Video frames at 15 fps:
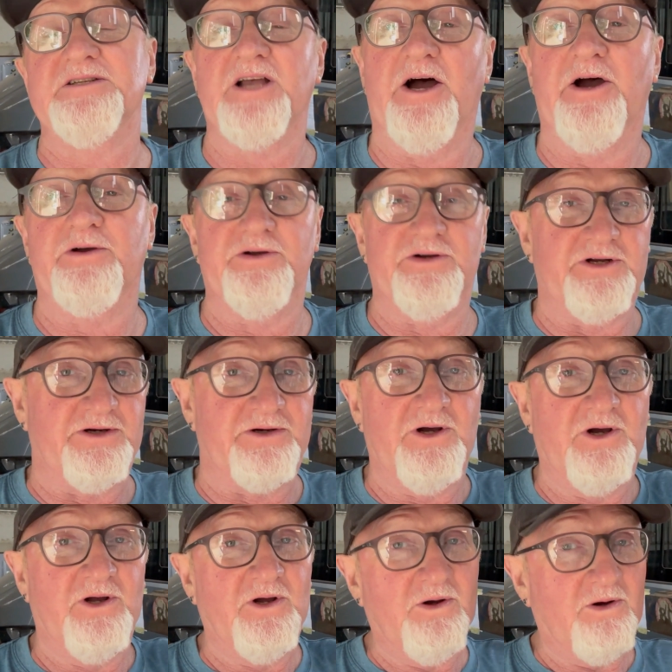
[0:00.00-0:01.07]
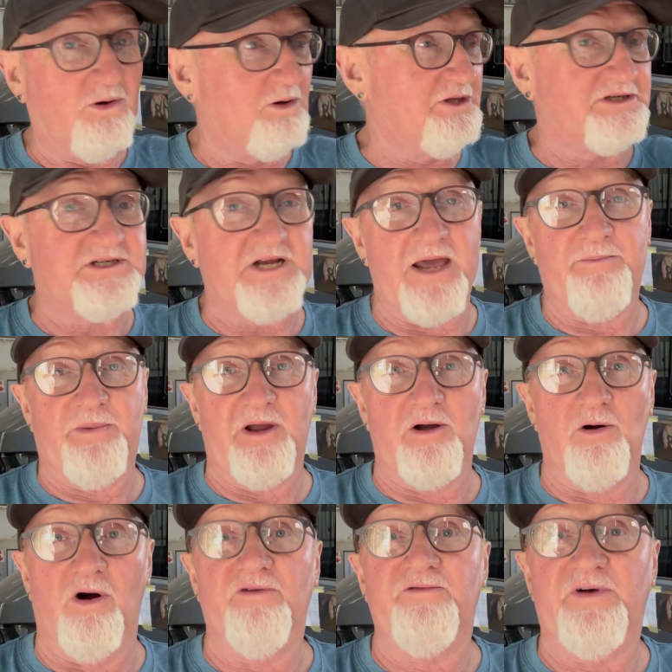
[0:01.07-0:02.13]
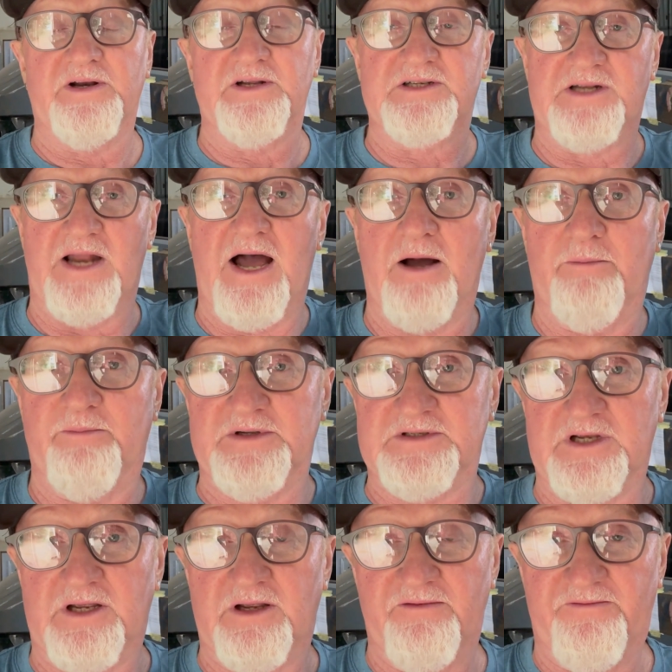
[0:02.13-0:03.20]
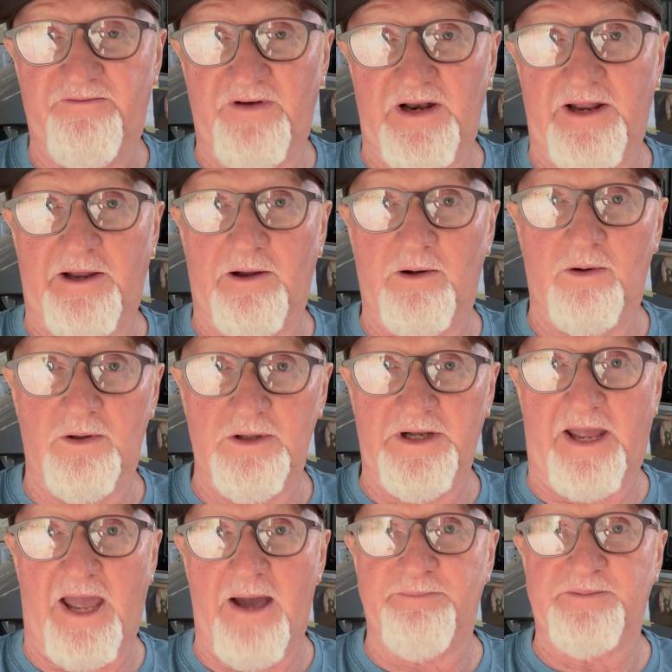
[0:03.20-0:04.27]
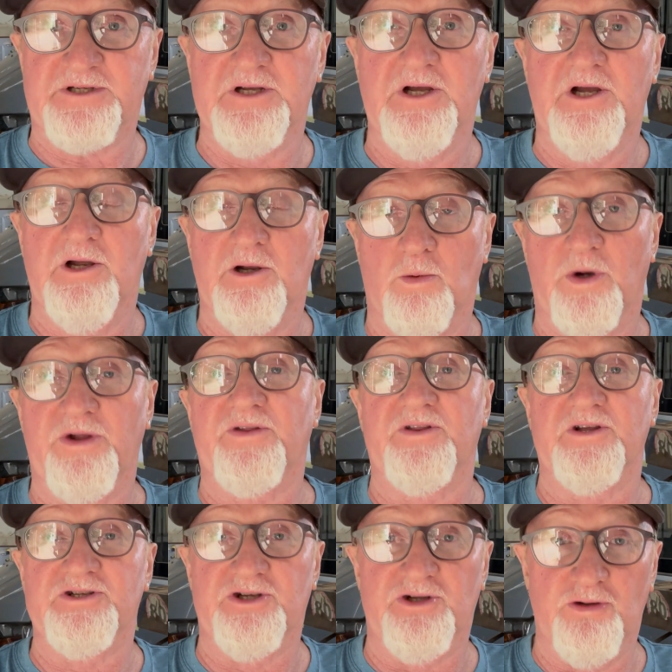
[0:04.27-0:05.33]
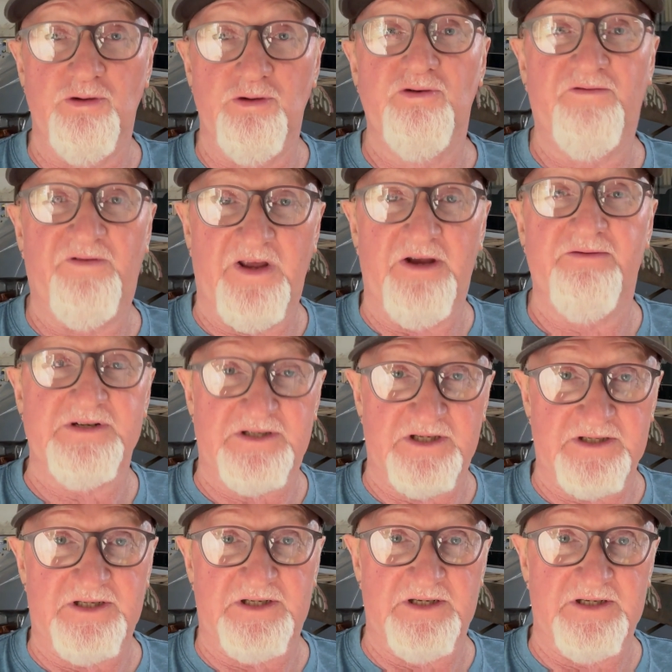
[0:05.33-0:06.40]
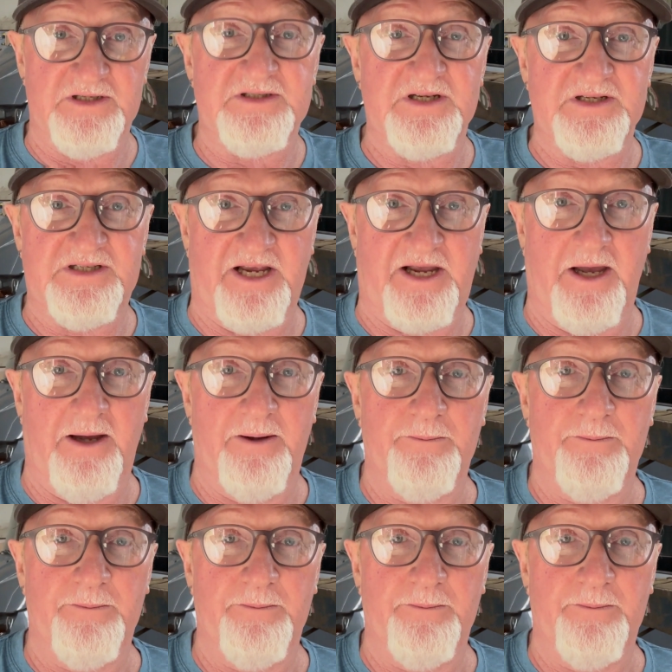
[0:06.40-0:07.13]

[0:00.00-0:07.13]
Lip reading: oak who did all the taping off and is now busy filling all the gaps with this UV resistance Sika.